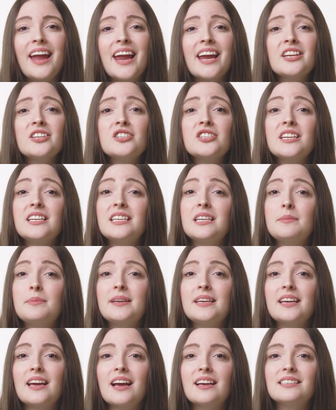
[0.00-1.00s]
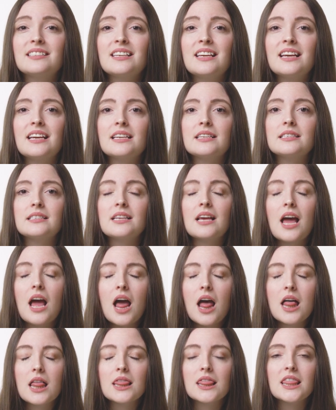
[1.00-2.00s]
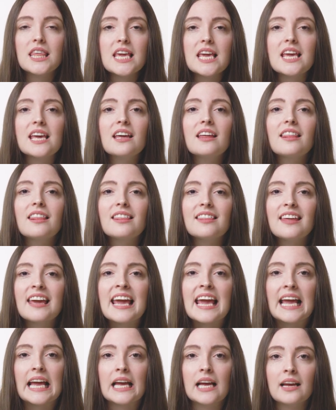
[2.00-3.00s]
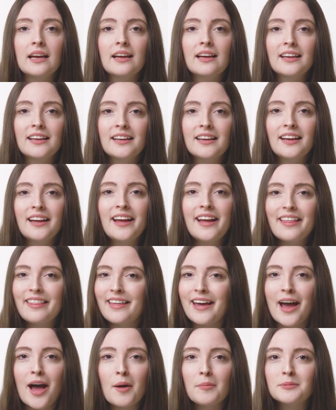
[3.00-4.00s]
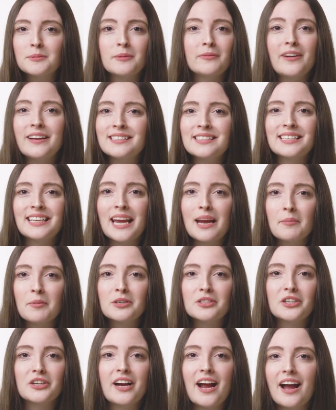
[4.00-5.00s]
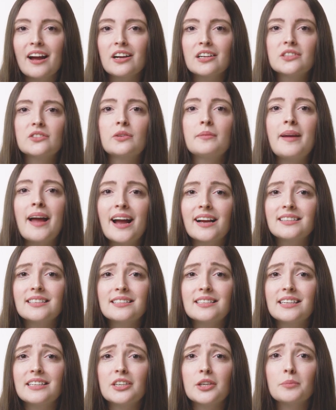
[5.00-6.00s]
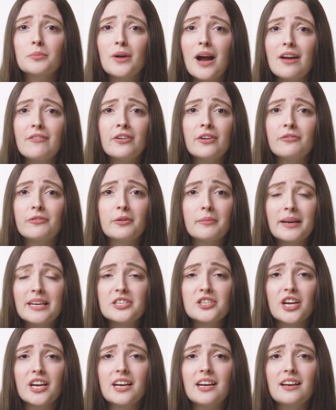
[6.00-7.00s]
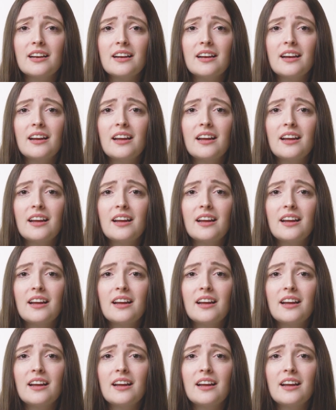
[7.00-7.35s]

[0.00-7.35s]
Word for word: HTTPS is the thing that helps prevent scammers or hackers from accessing your private information.